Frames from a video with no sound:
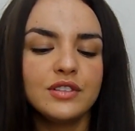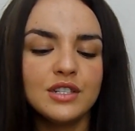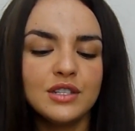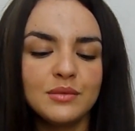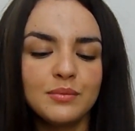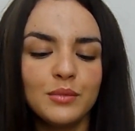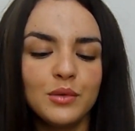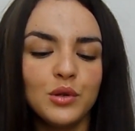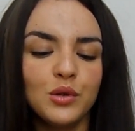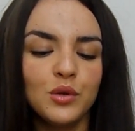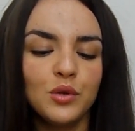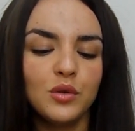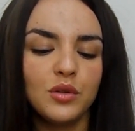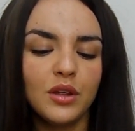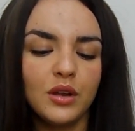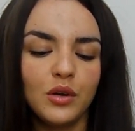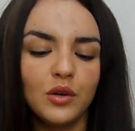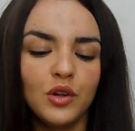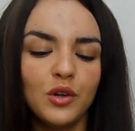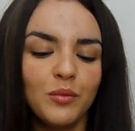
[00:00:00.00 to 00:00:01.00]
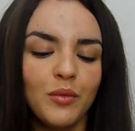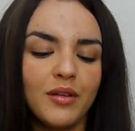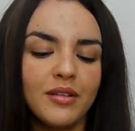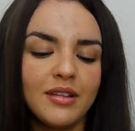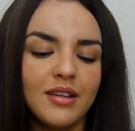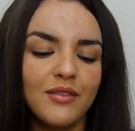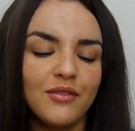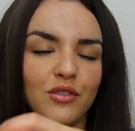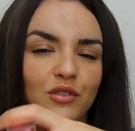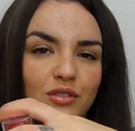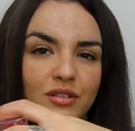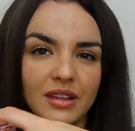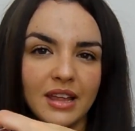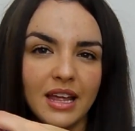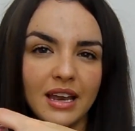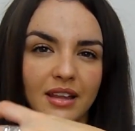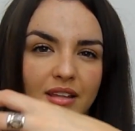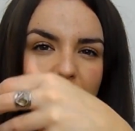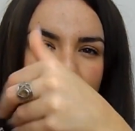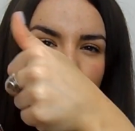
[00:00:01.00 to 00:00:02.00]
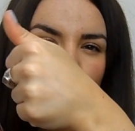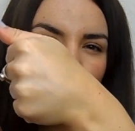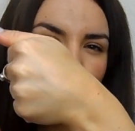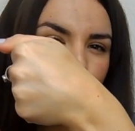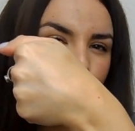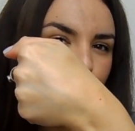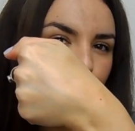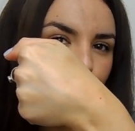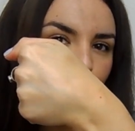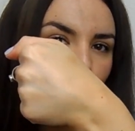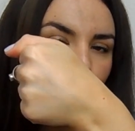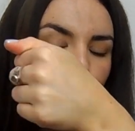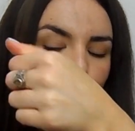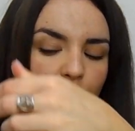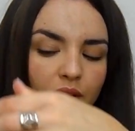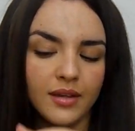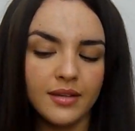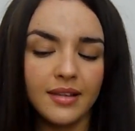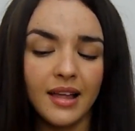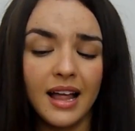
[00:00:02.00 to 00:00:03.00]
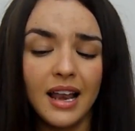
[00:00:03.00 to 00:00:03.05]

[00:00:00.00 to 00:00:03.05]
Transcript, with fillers: smooth and it almost gives your skin a soft focus.